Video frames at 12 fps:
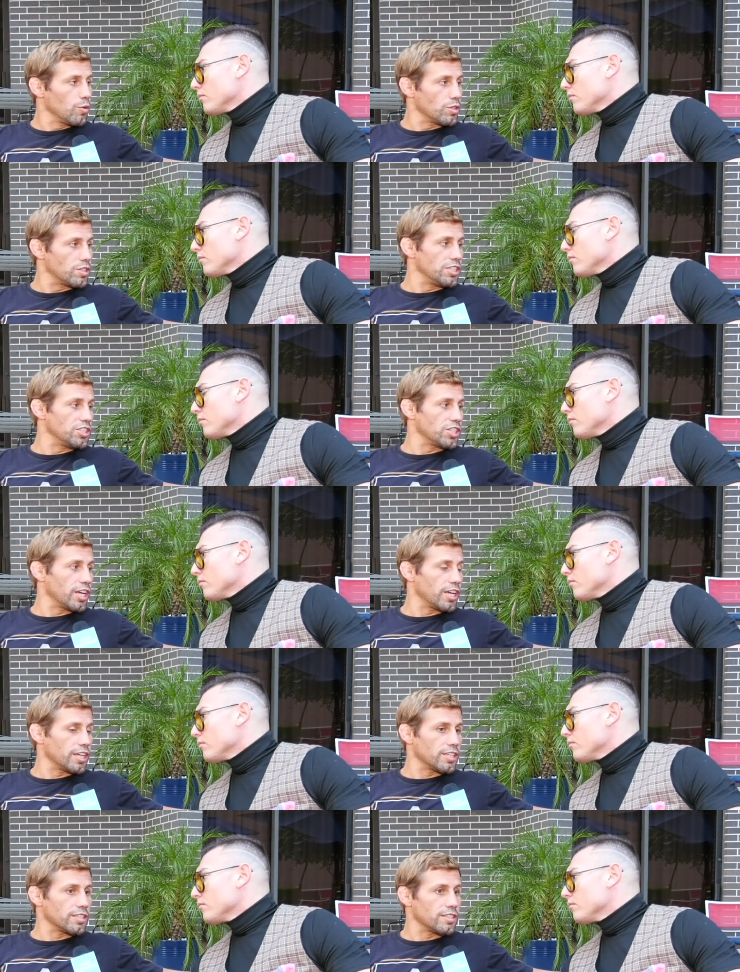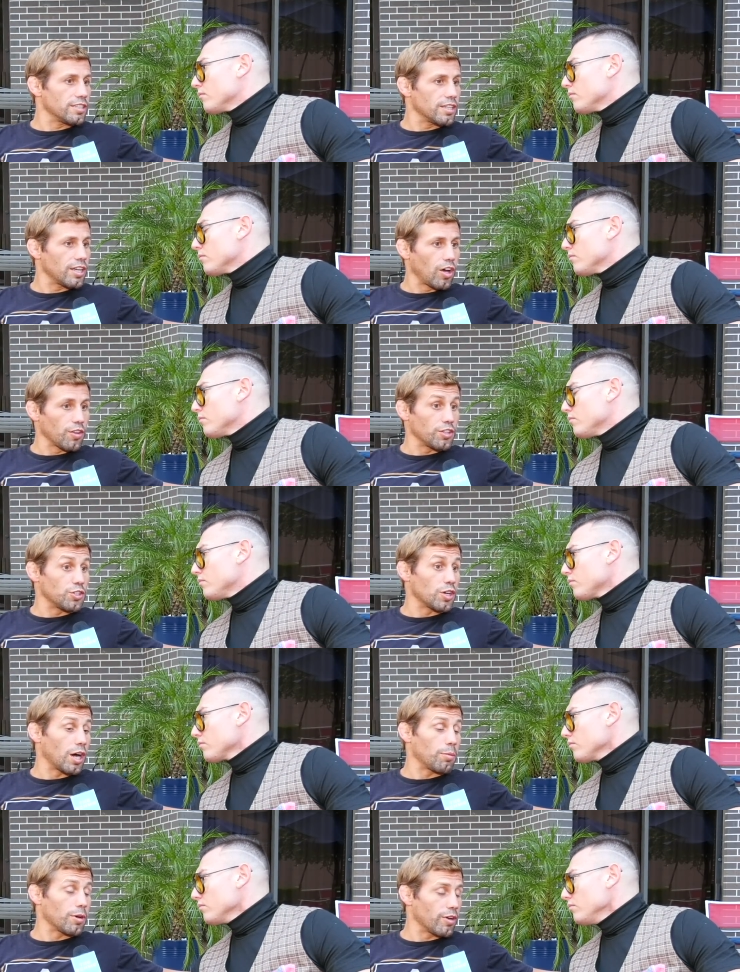Speaker 1: with T J and all the
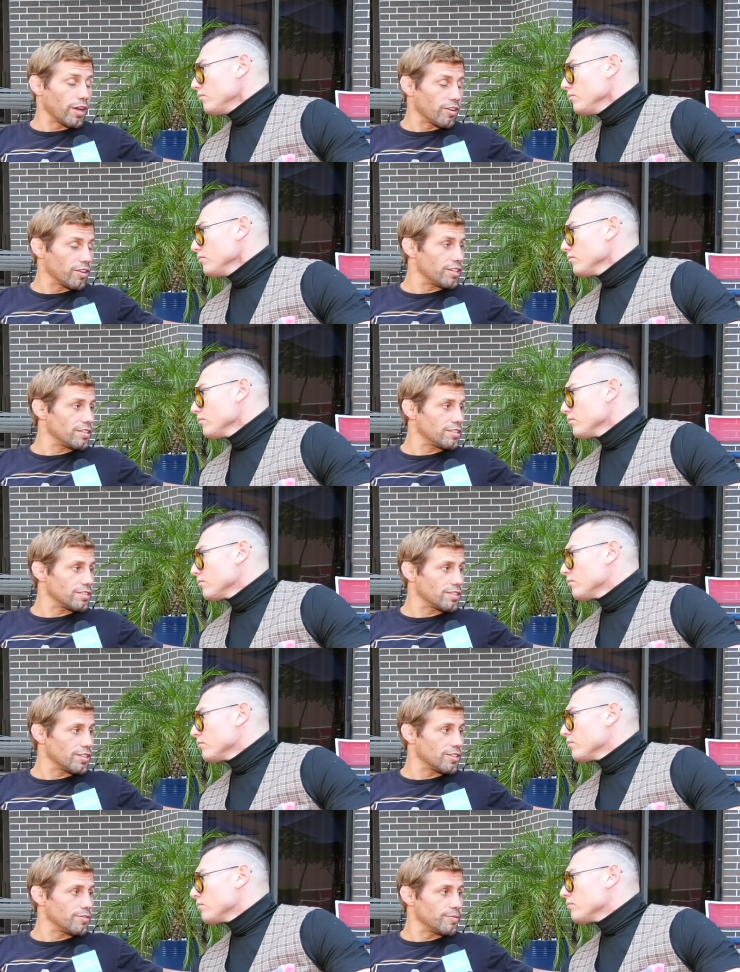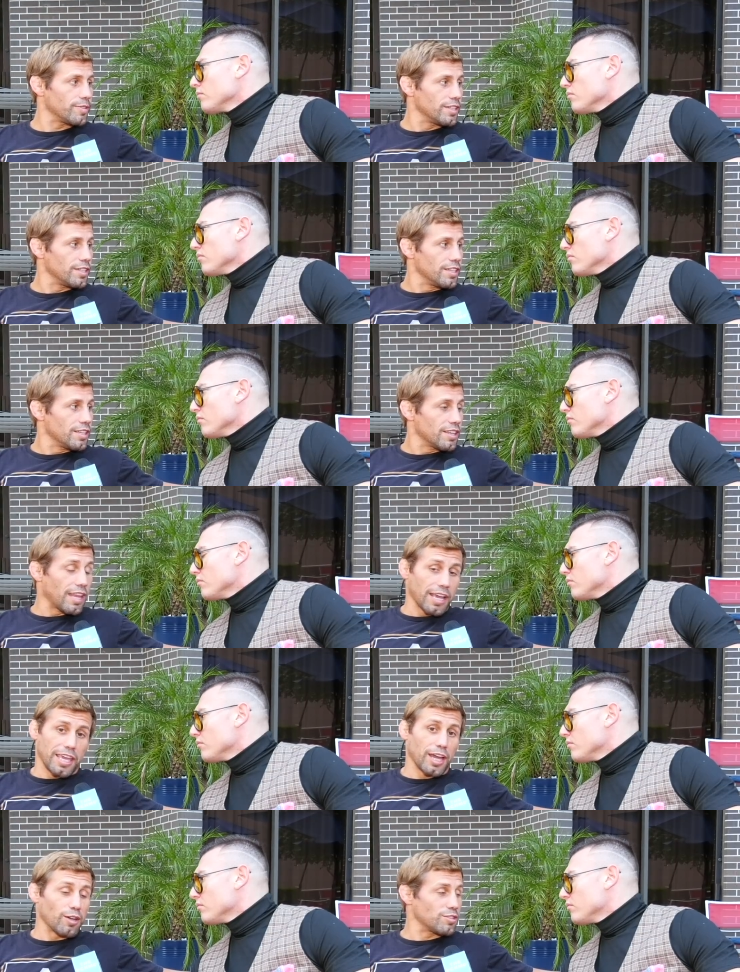drama around it. So
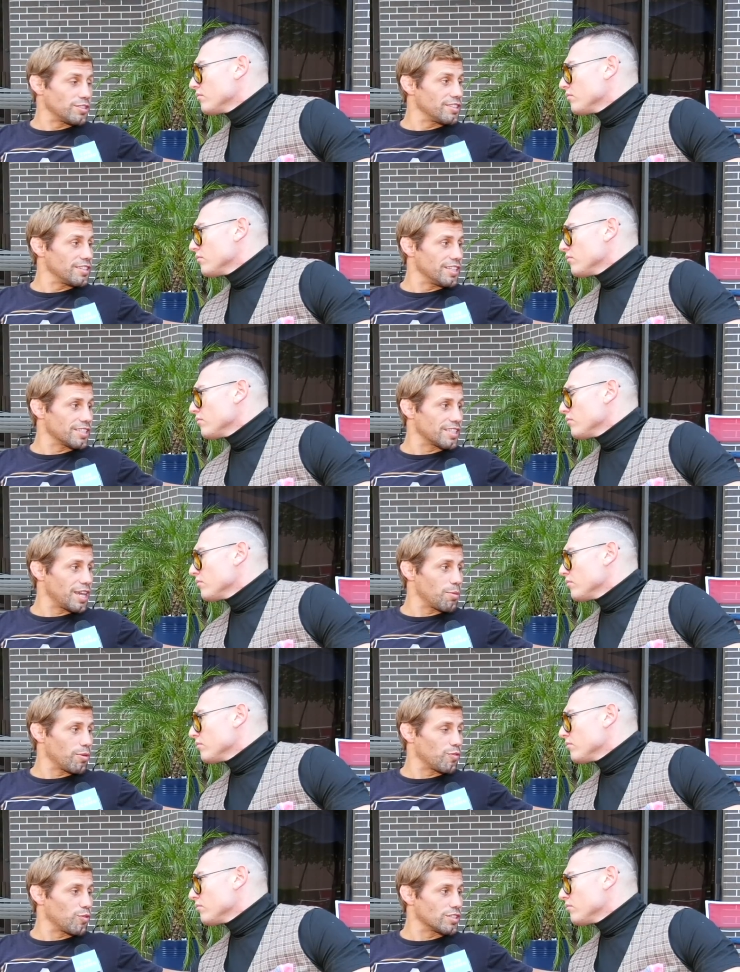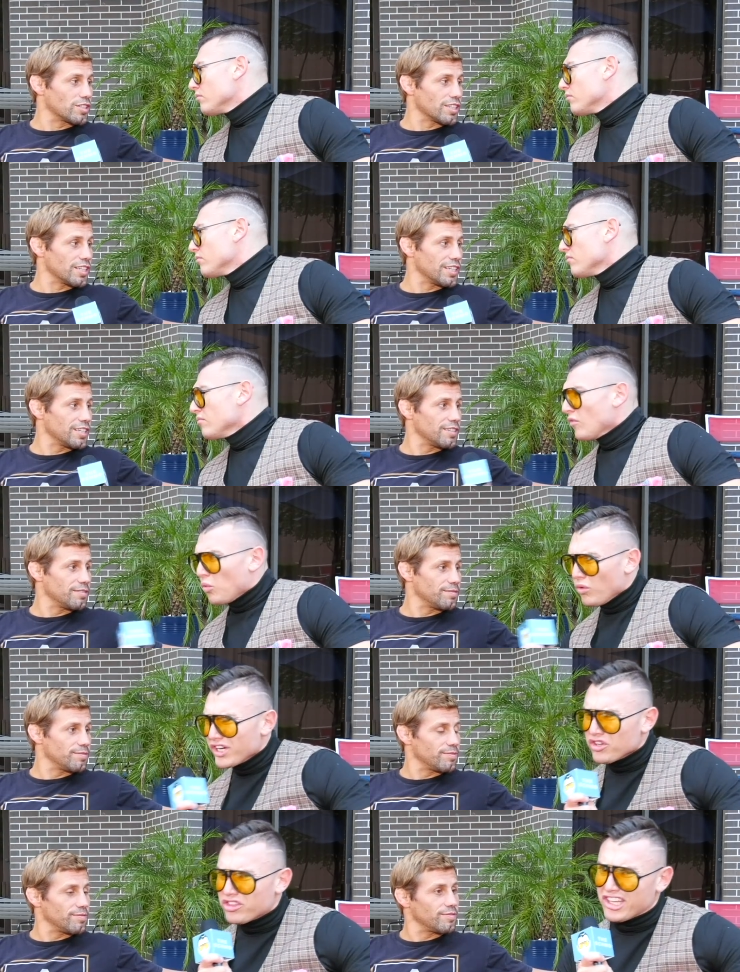that counts in this game, unfortunately.
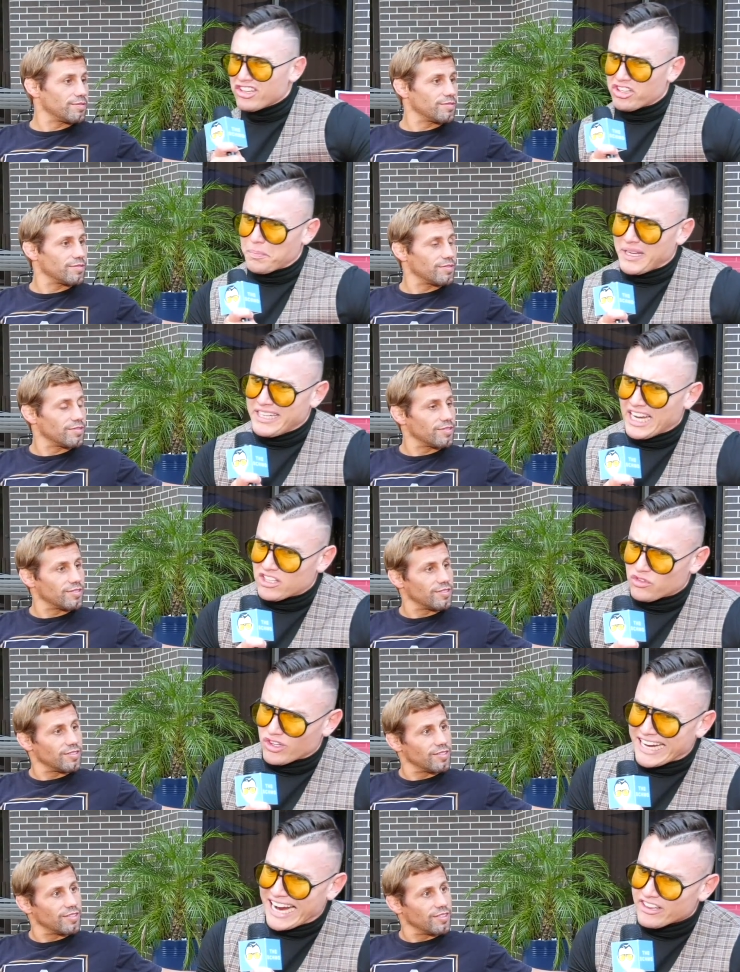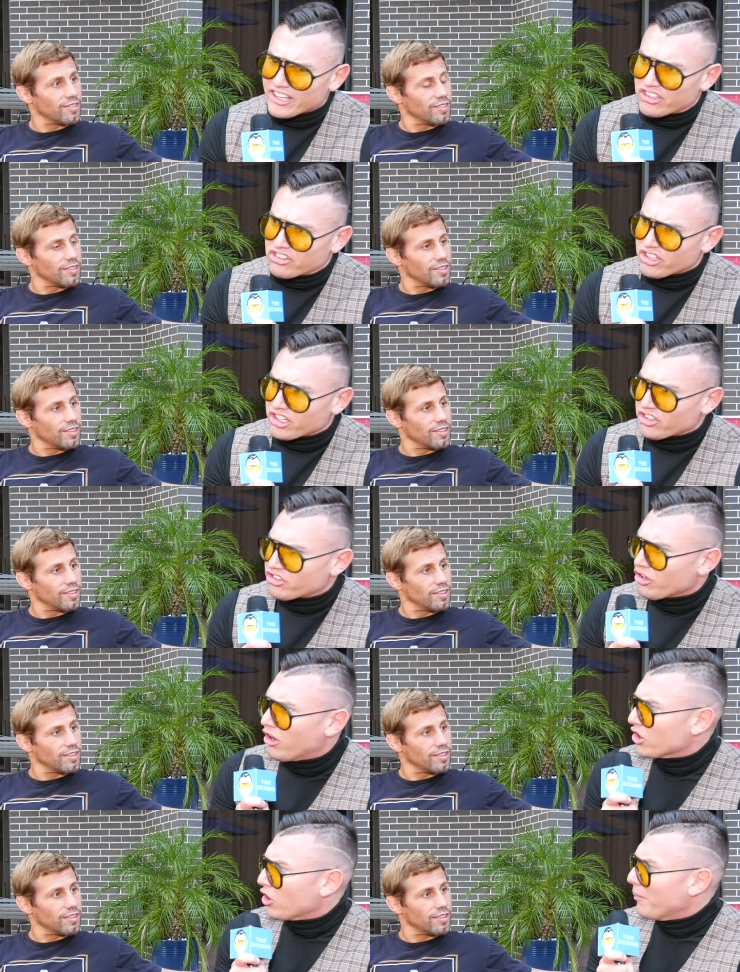What
Speaker 2: do you think should be next for a guy like Sugar
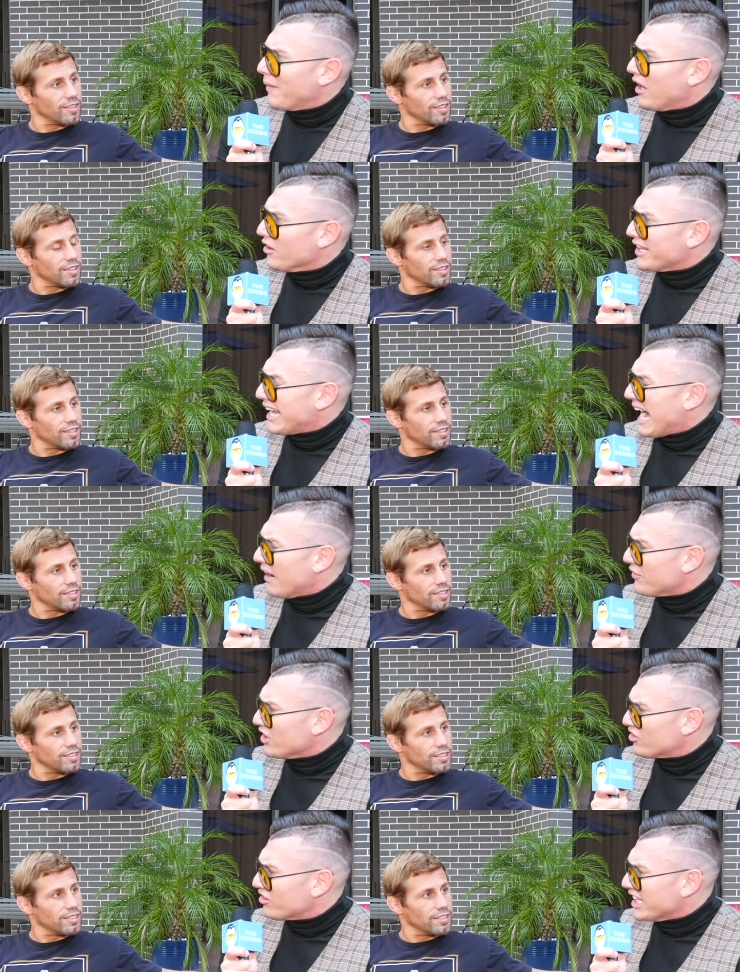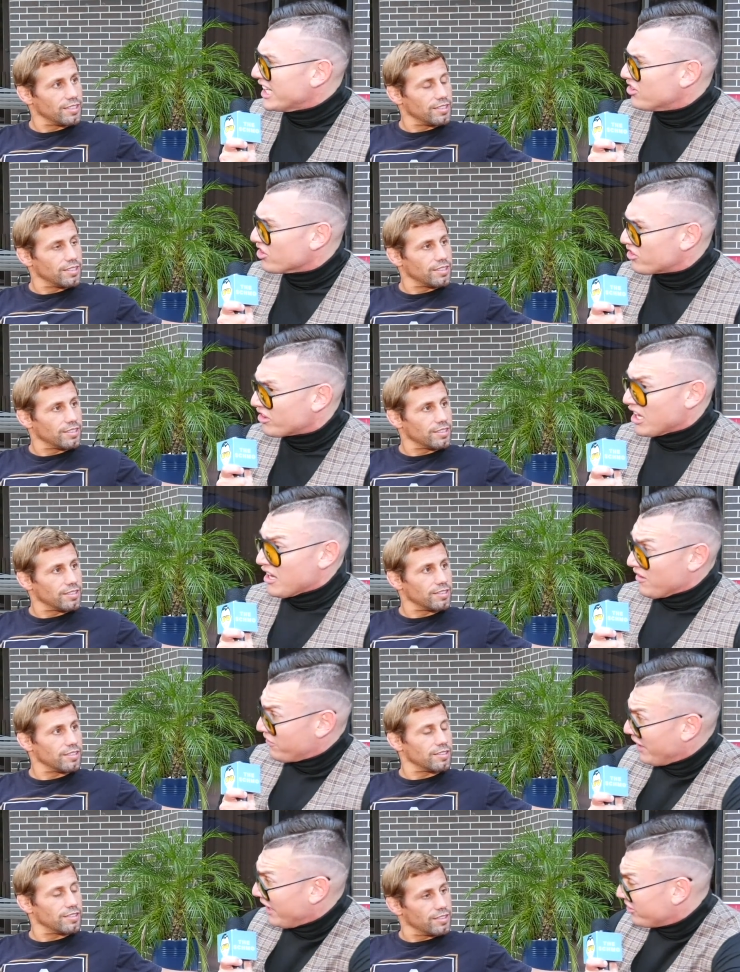Sean O'Malley? Obviously, he just
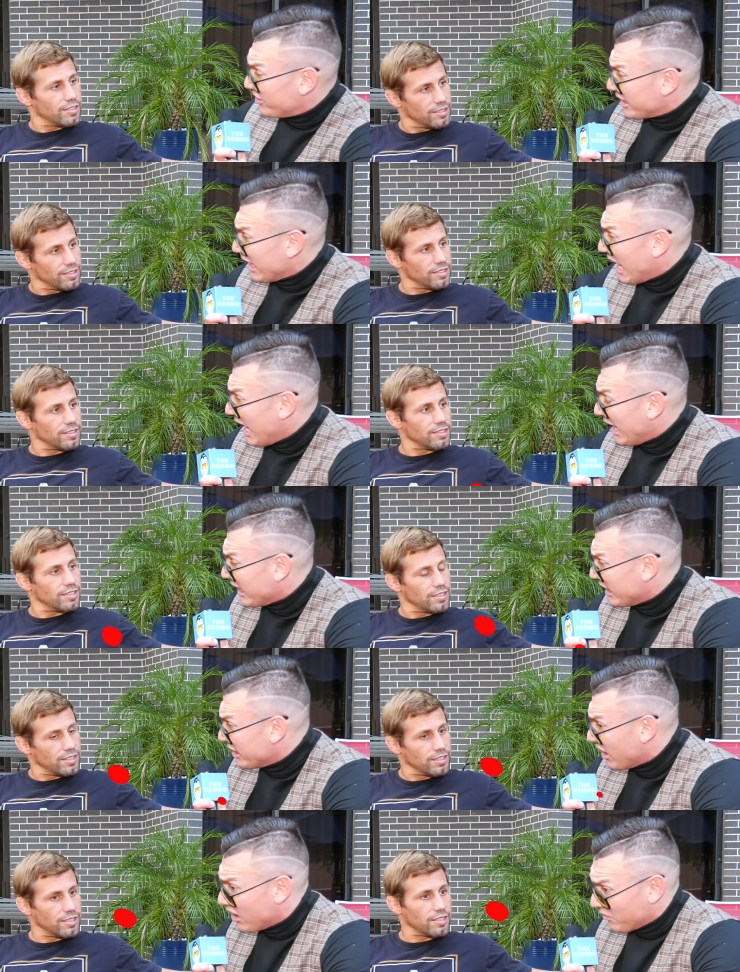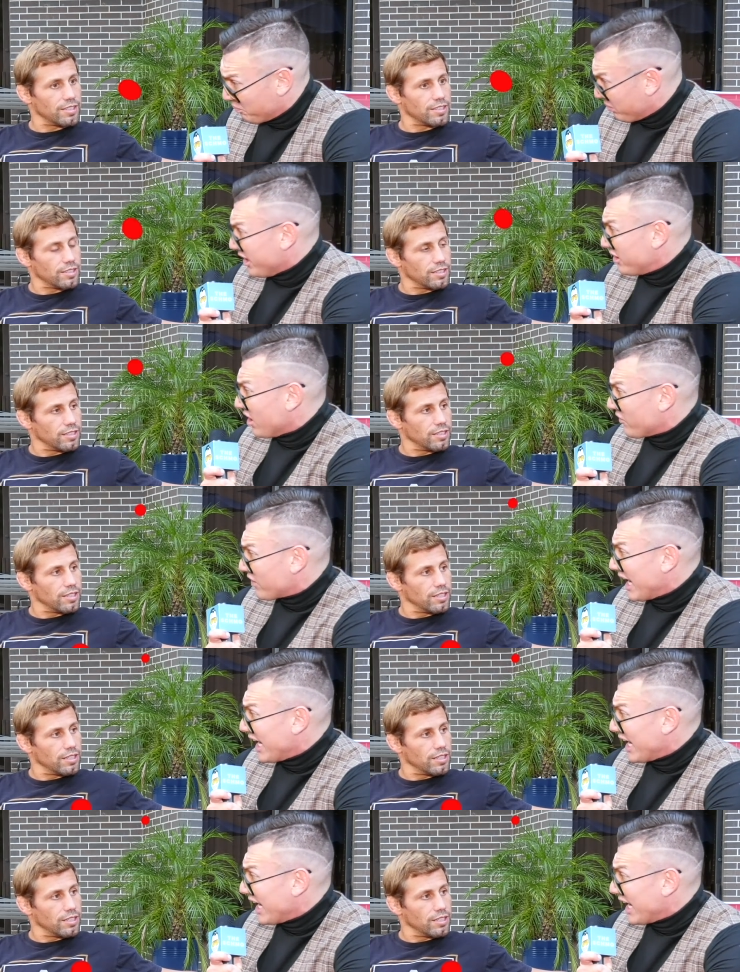faced a guy, and a pretty tough